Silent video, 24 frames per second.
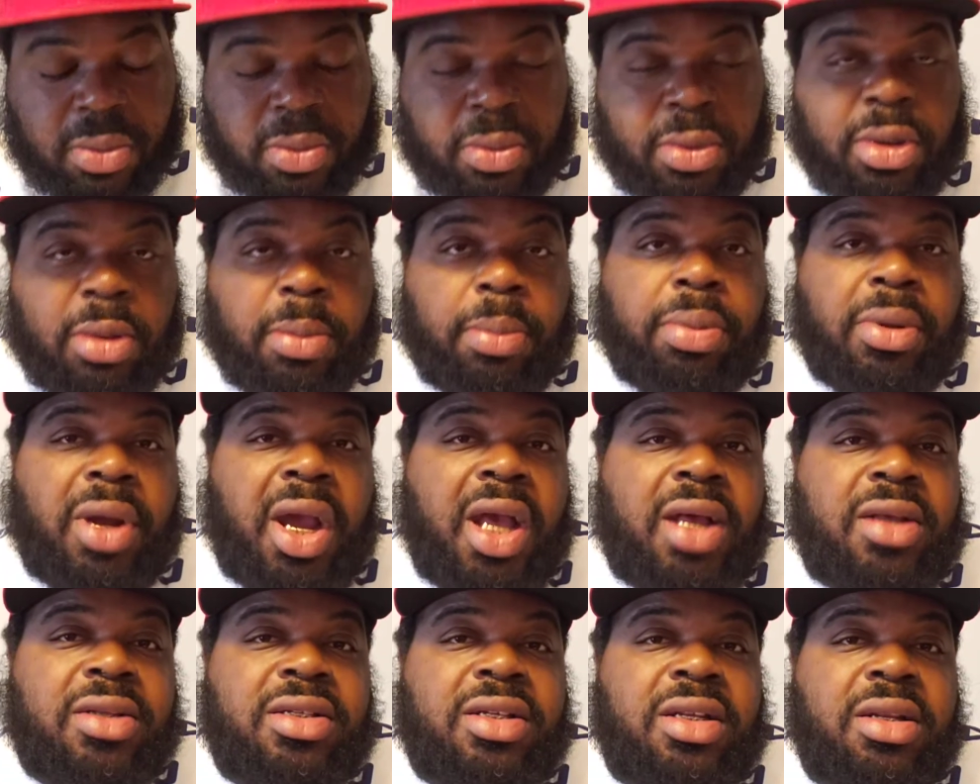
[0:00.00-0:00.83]
The
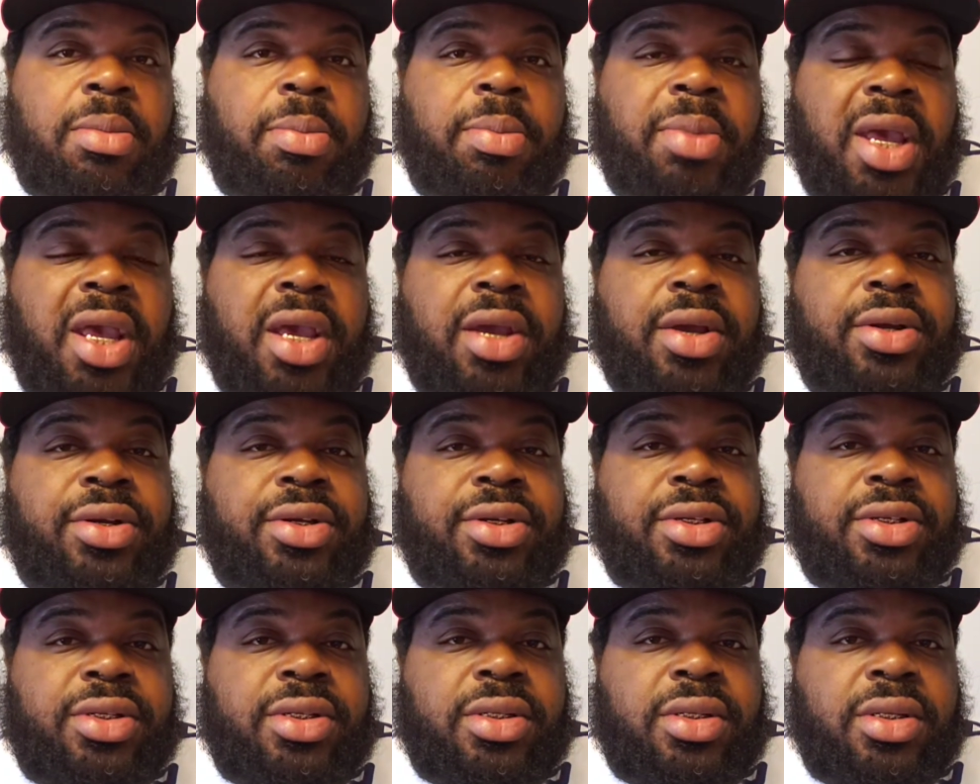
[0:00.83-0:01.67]
Browns and
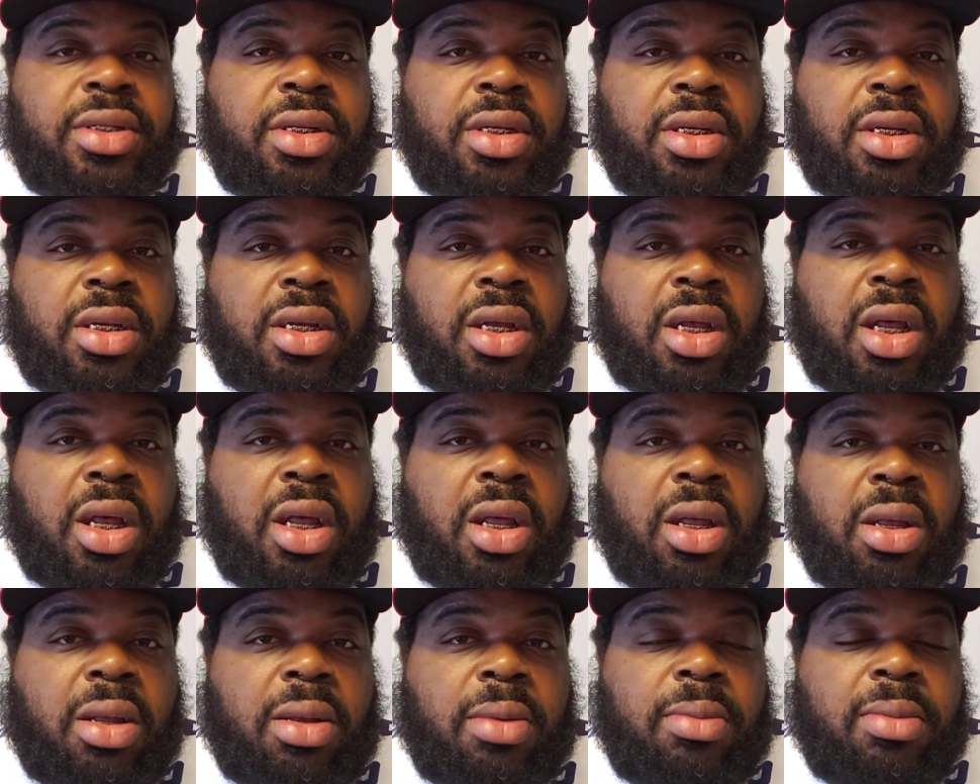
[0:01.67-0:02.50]
Bears.
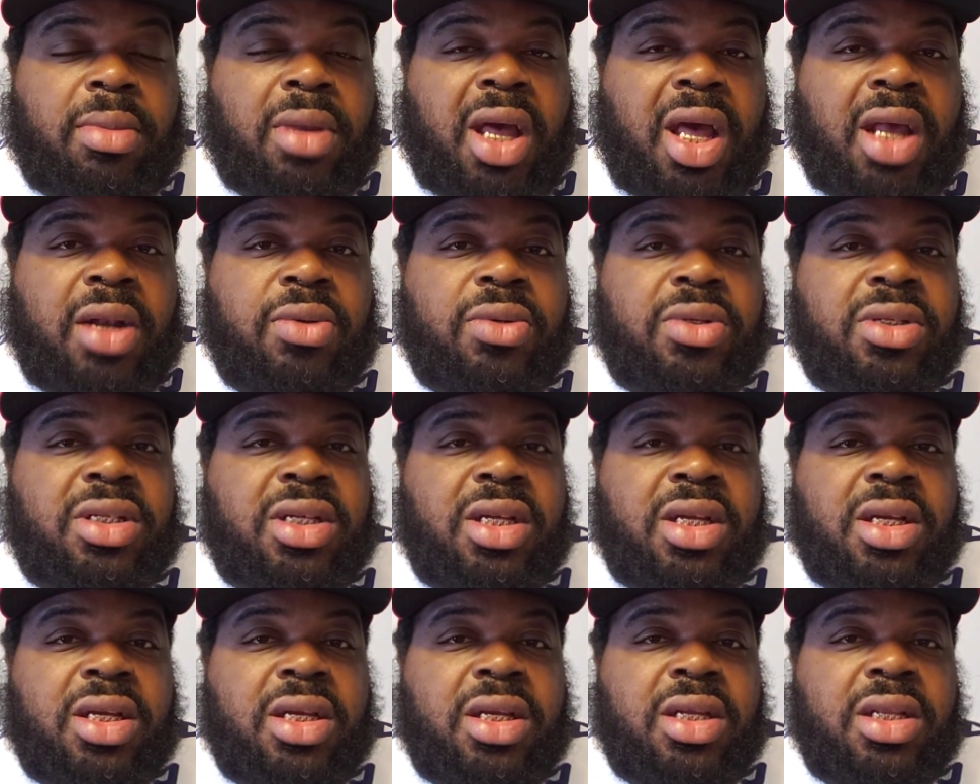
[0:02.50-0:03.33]
I don't
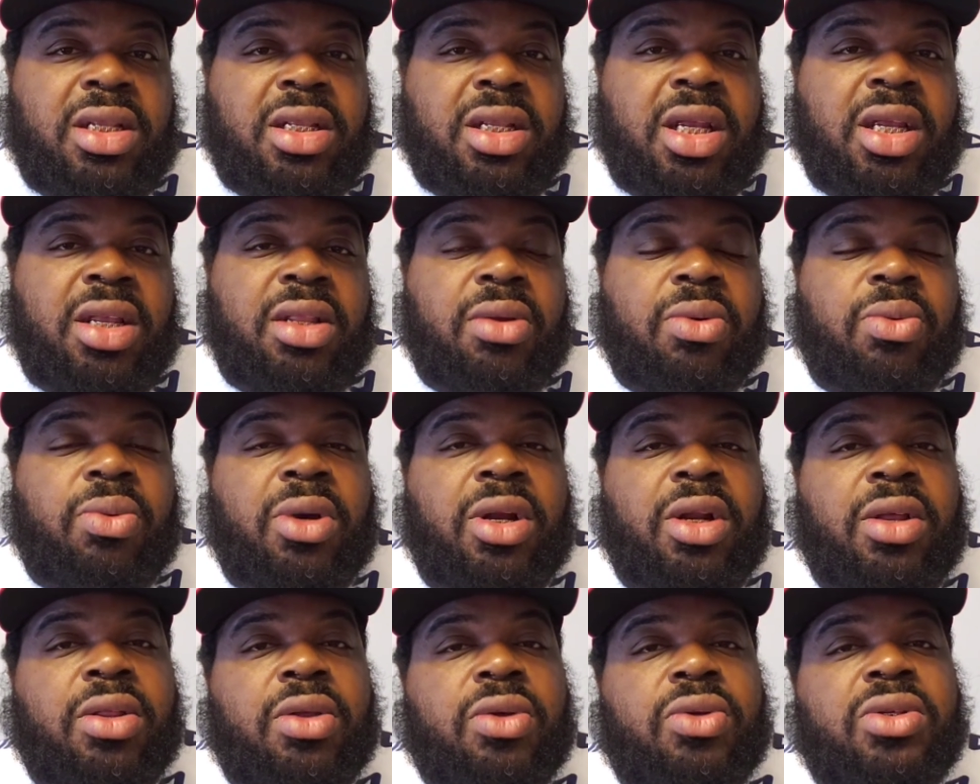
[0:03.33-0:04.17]
see neither
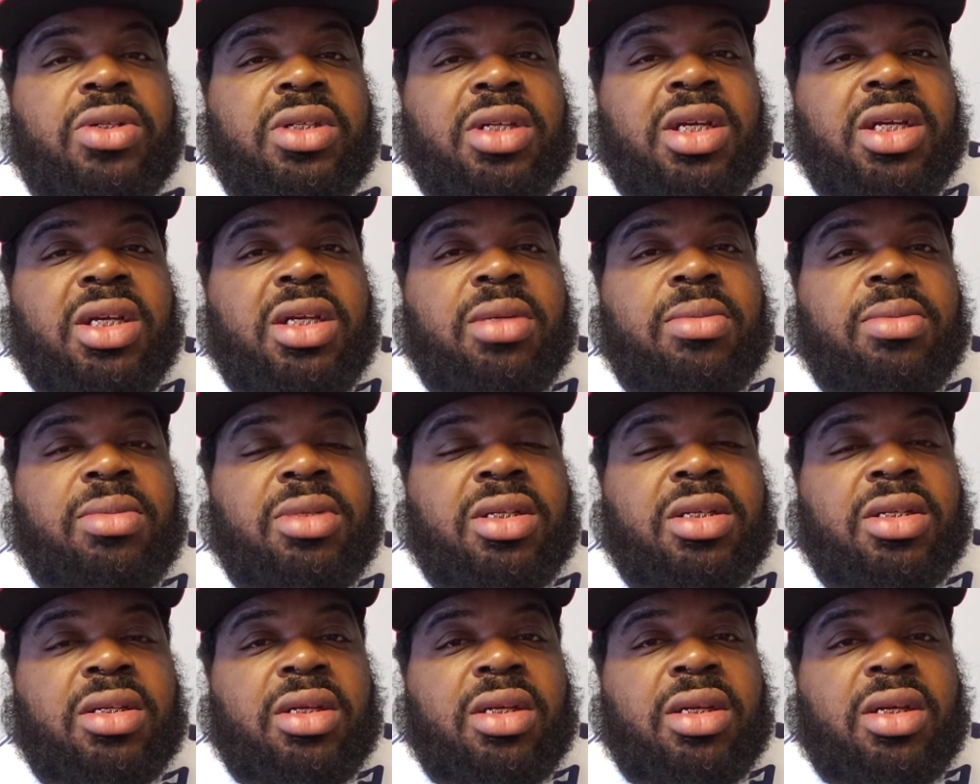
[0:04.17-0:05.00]
one of those teams